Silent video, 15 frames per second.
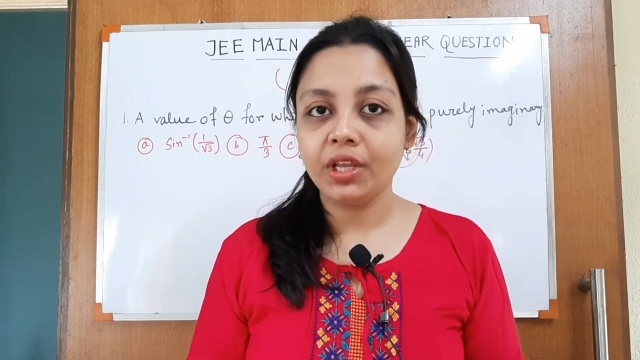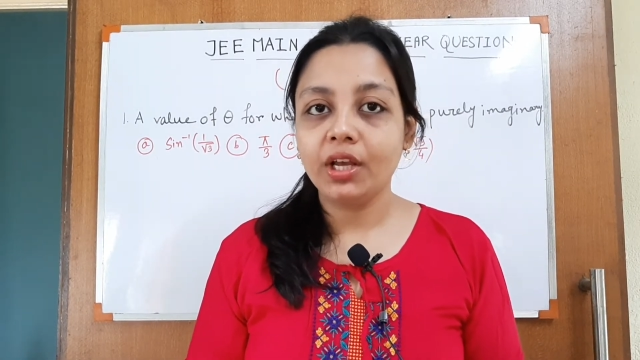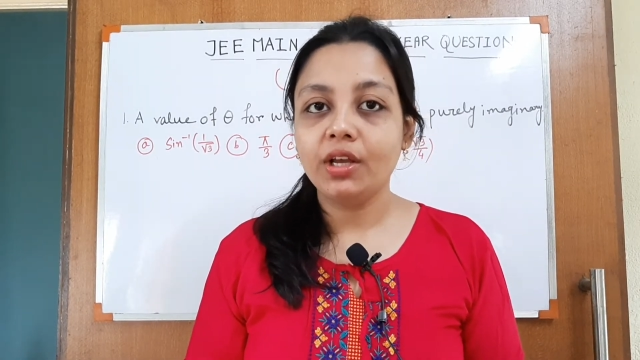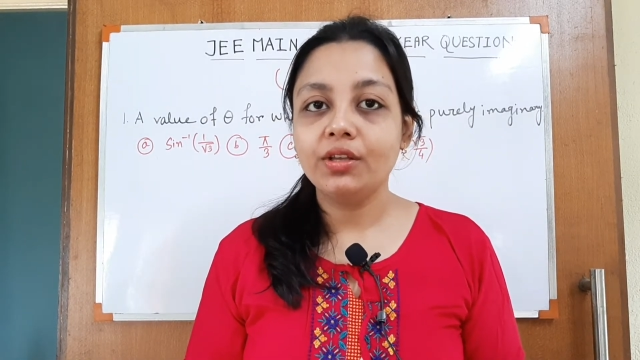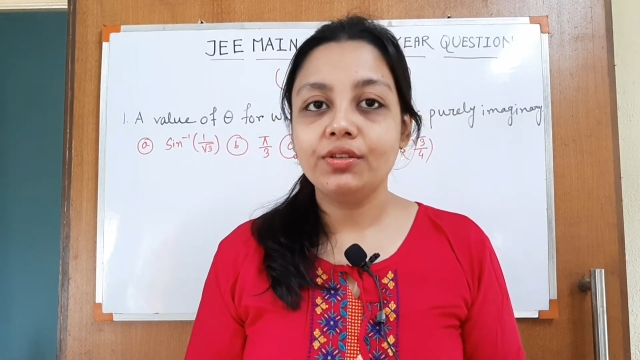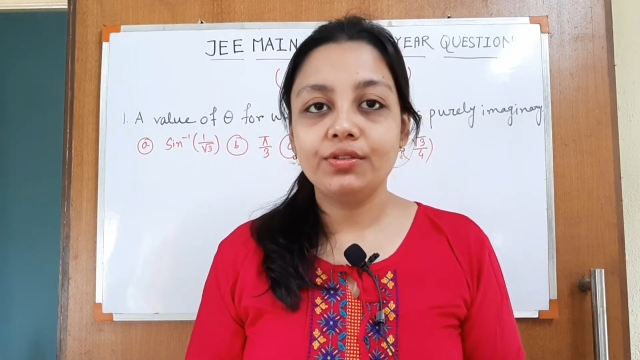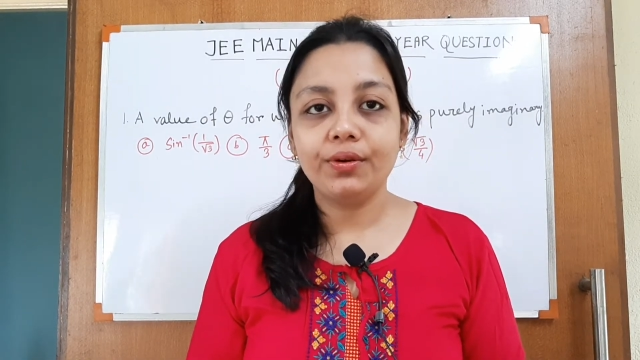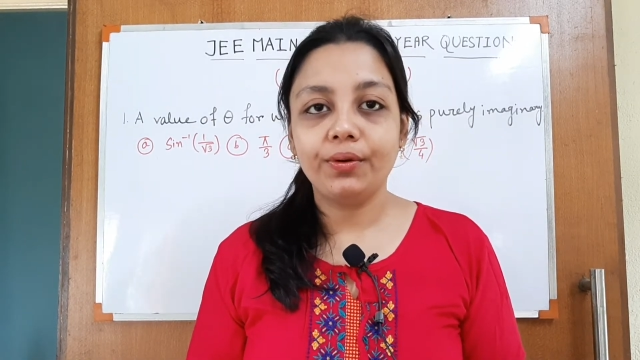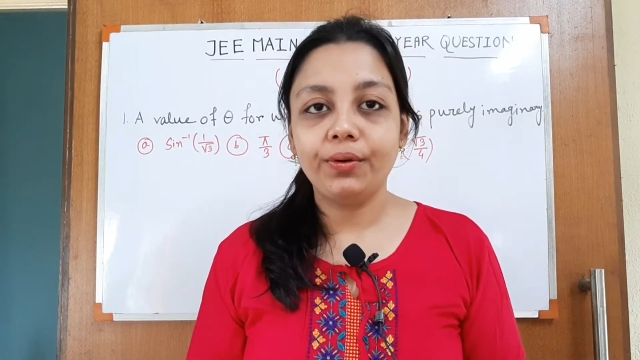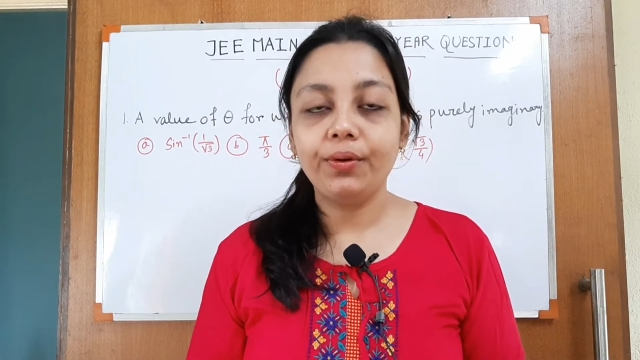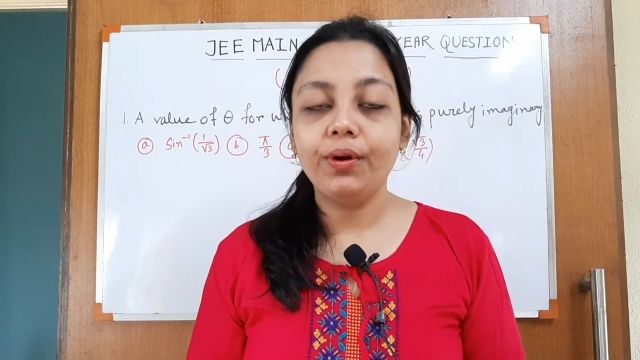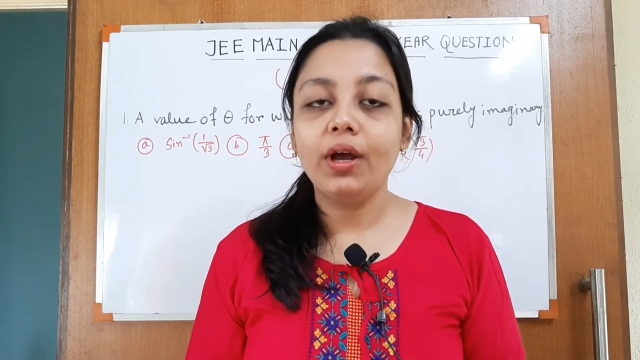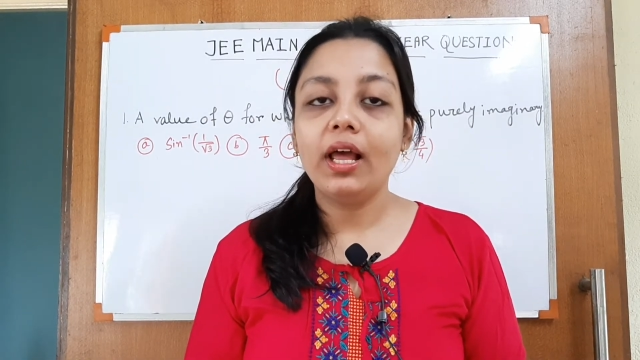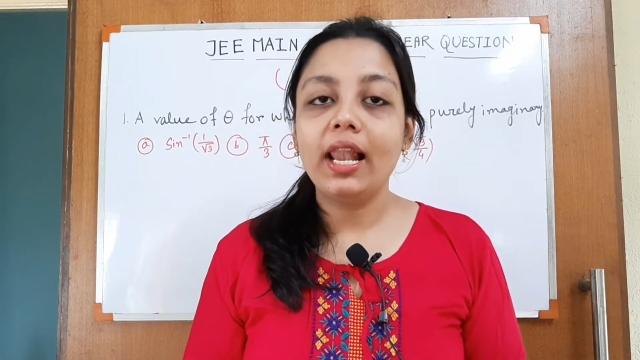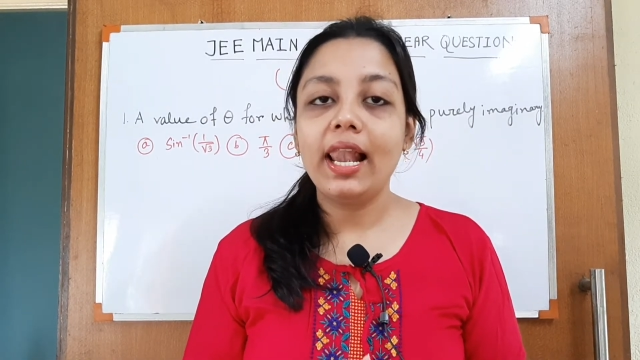So,
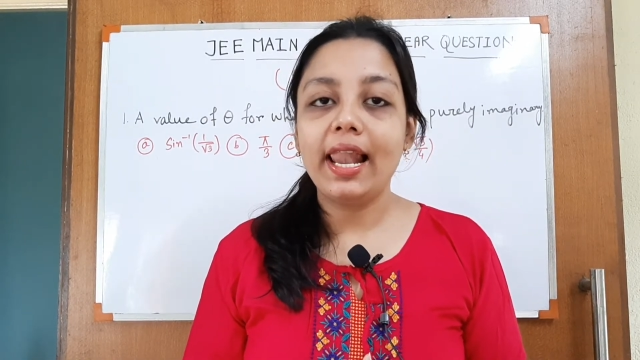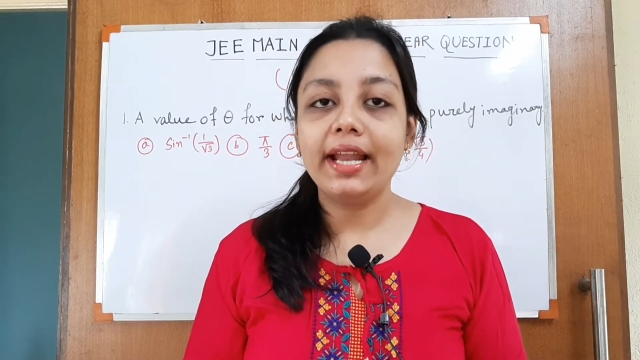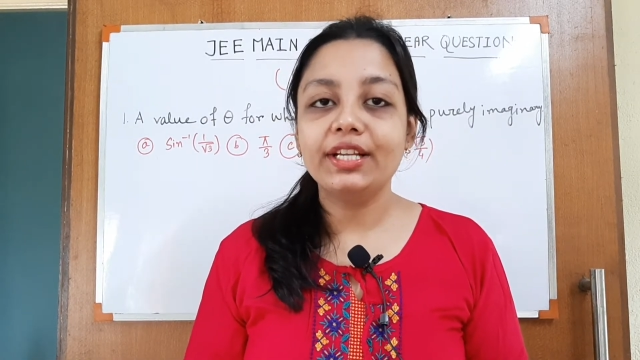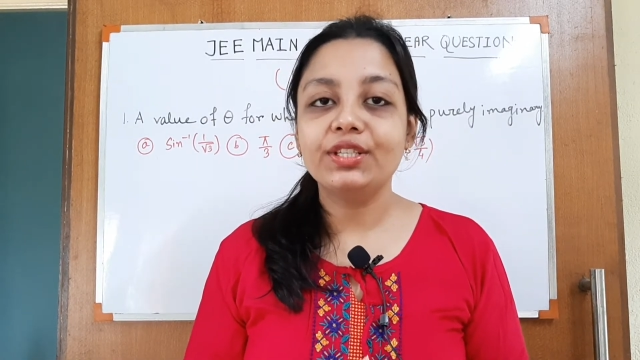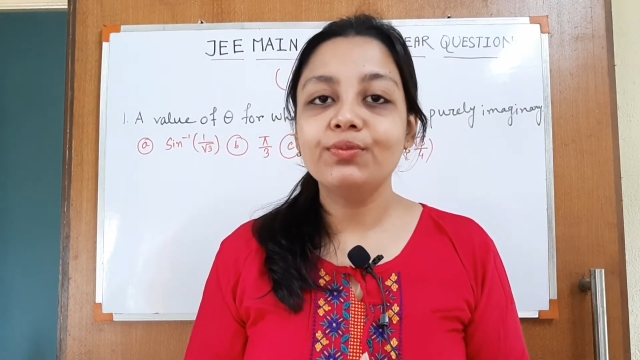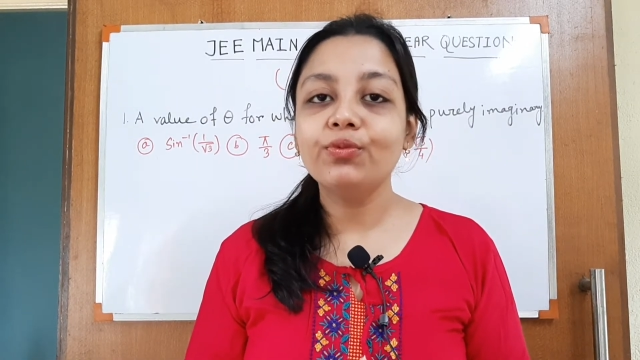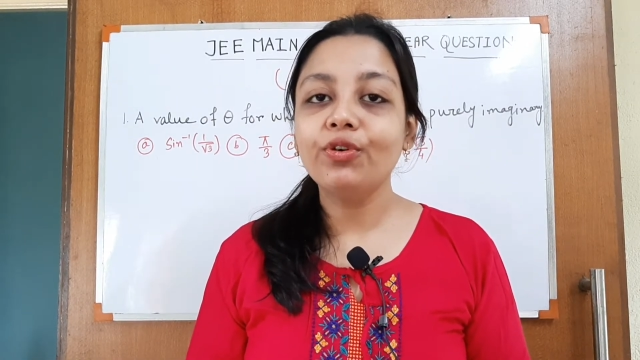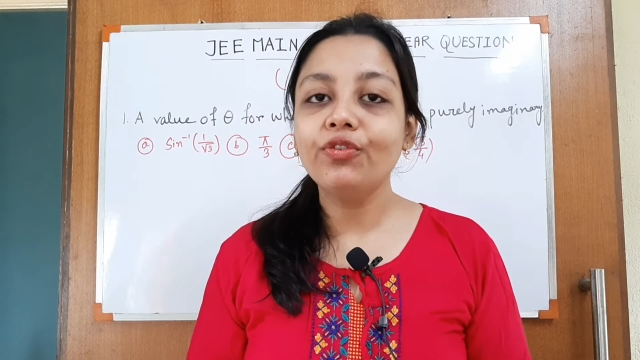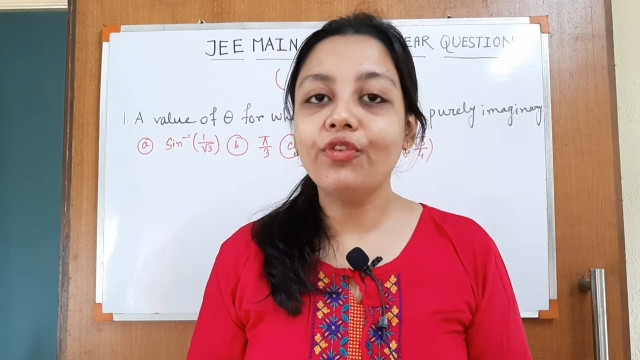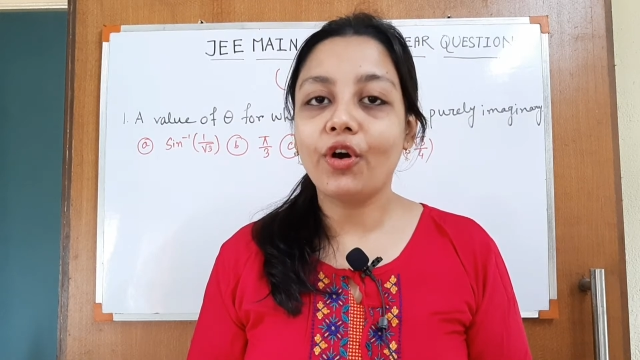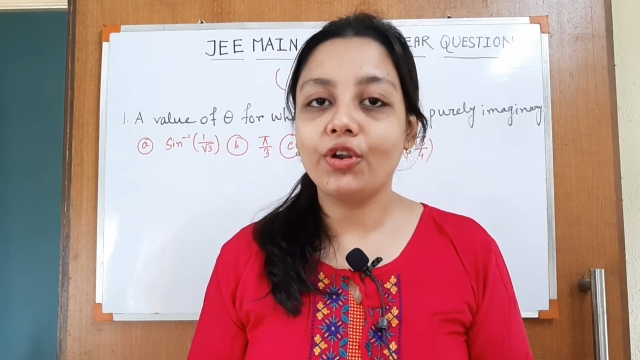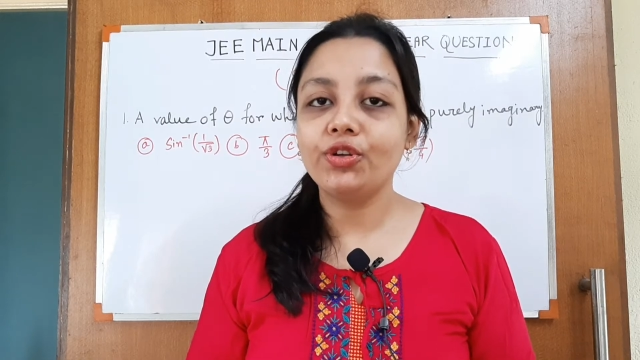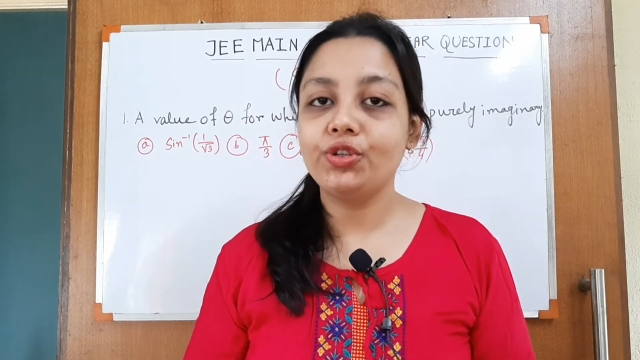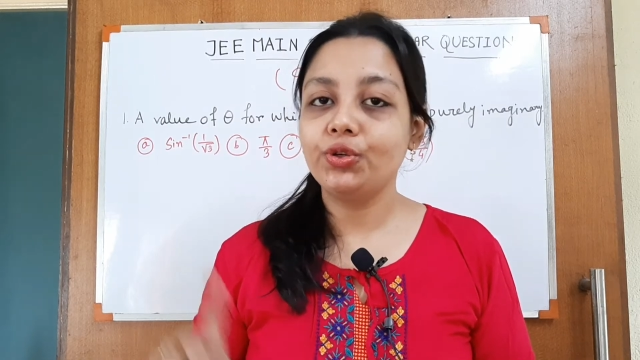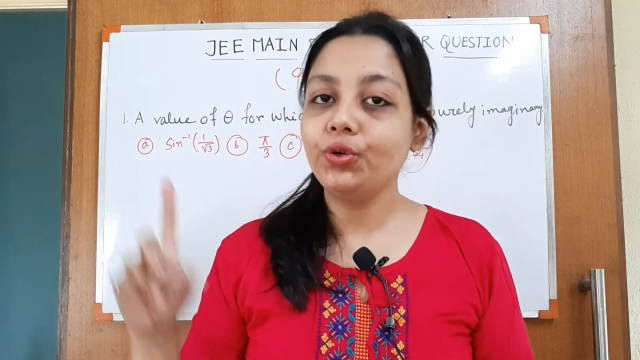let's move
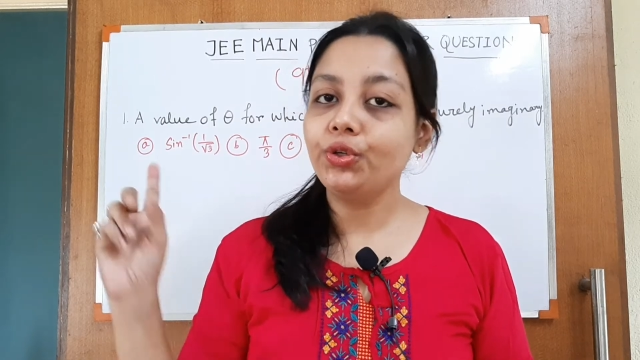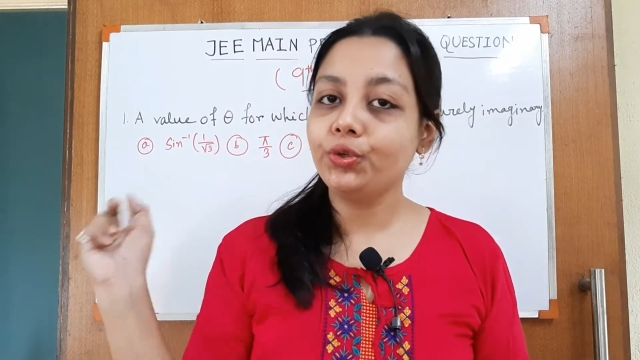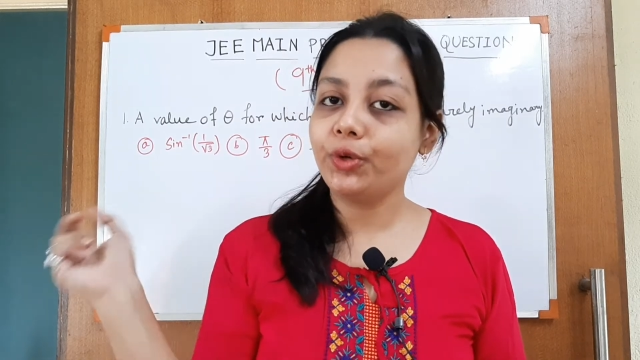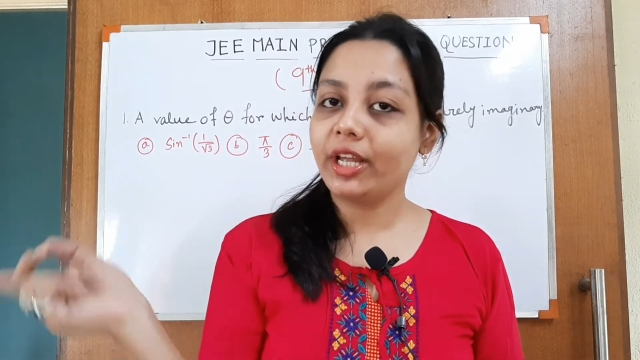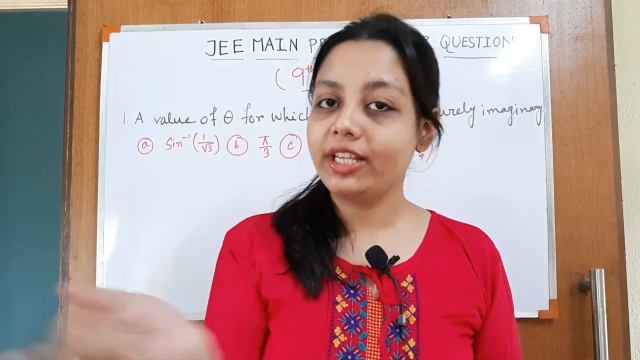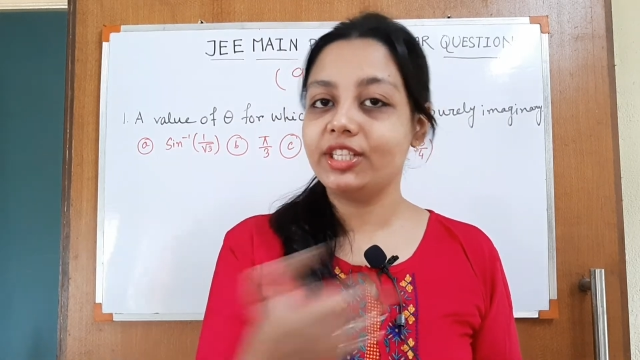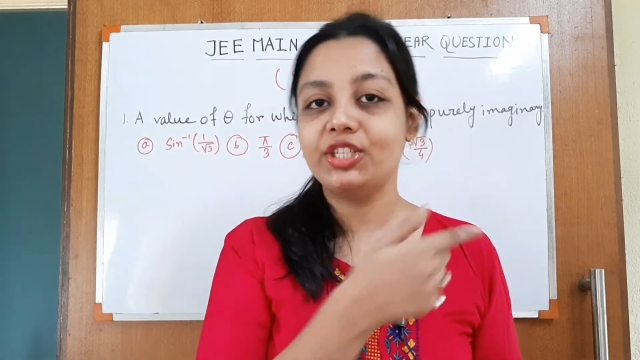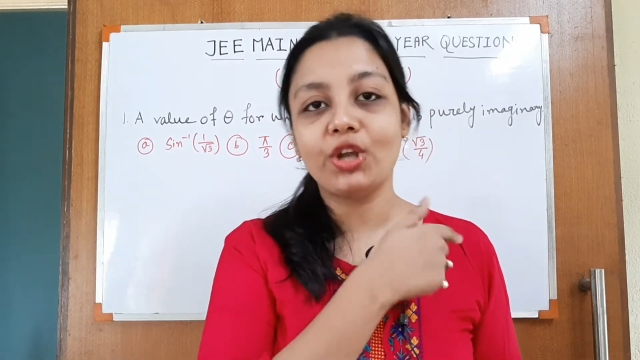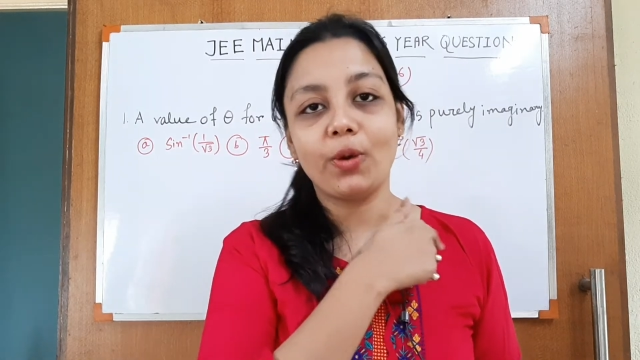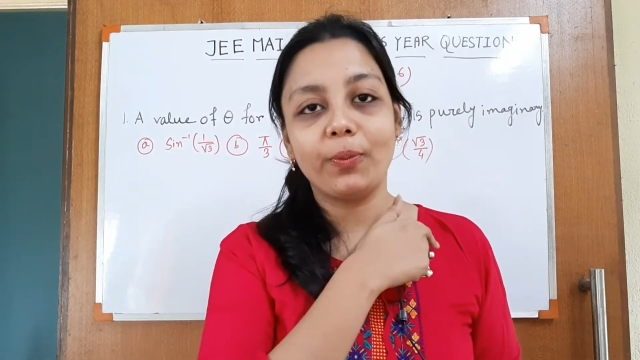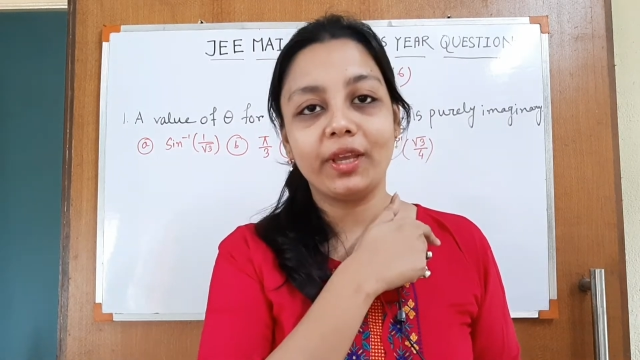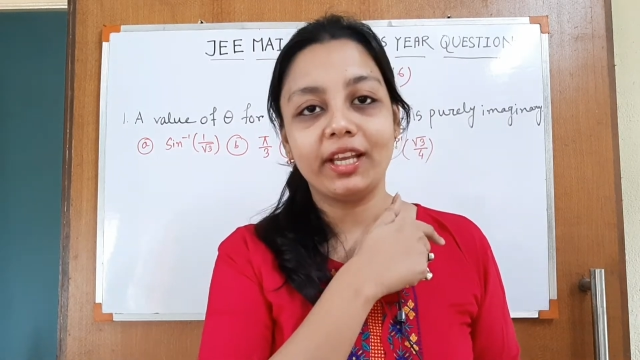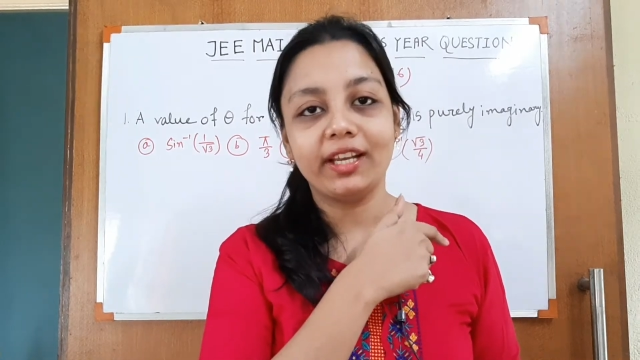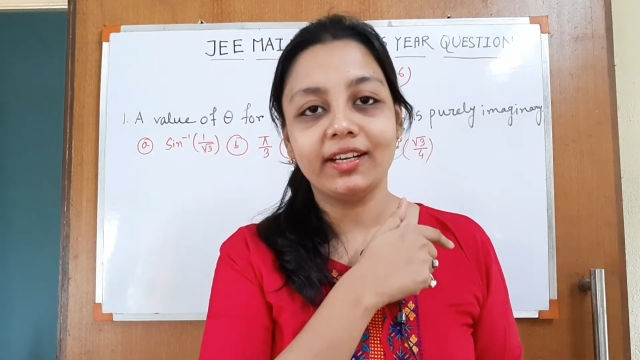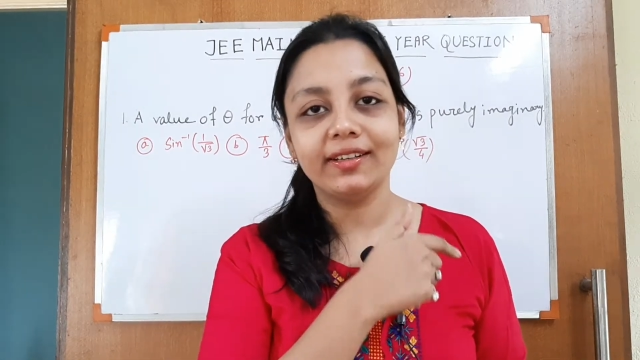on to today's
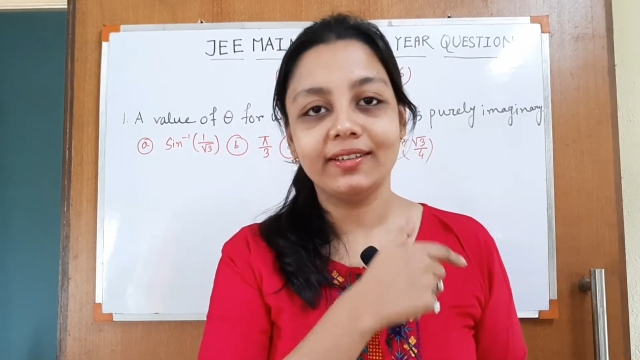topic.